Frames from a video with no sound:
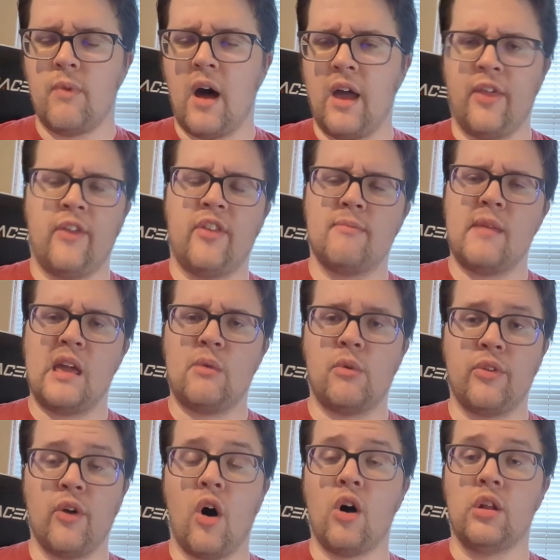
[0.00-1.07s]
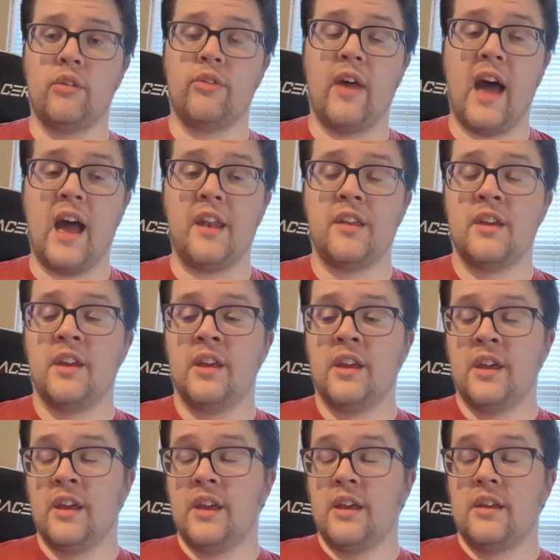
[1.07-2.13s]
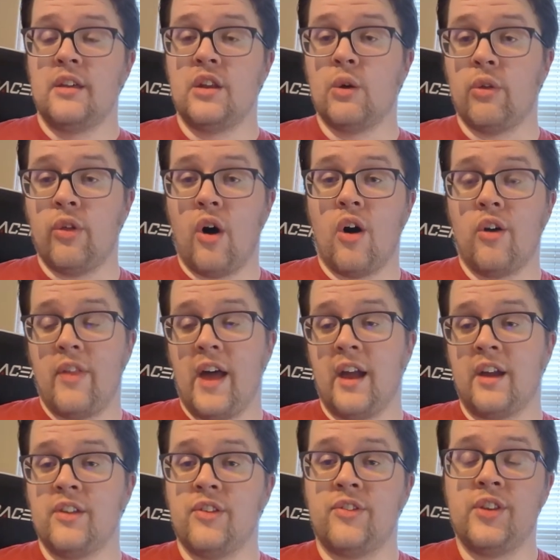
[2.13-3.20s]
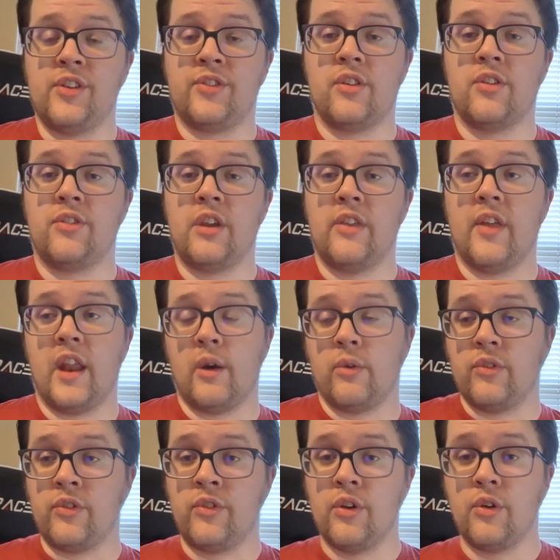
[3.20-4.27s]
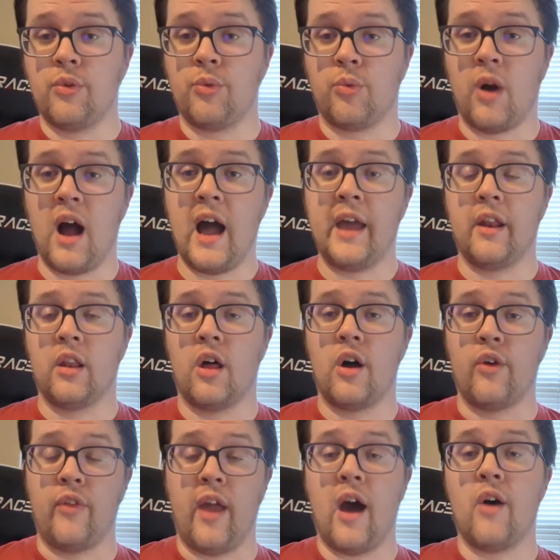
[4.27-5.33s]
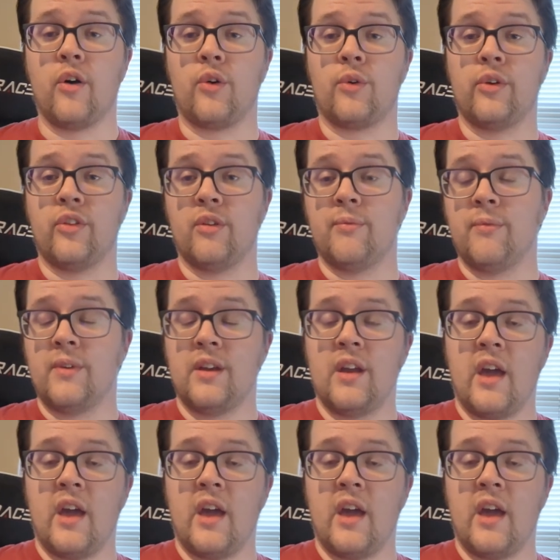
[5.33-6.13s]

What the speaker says: with all of that, you know, with all that consistency, that I would still ride along the algorithm.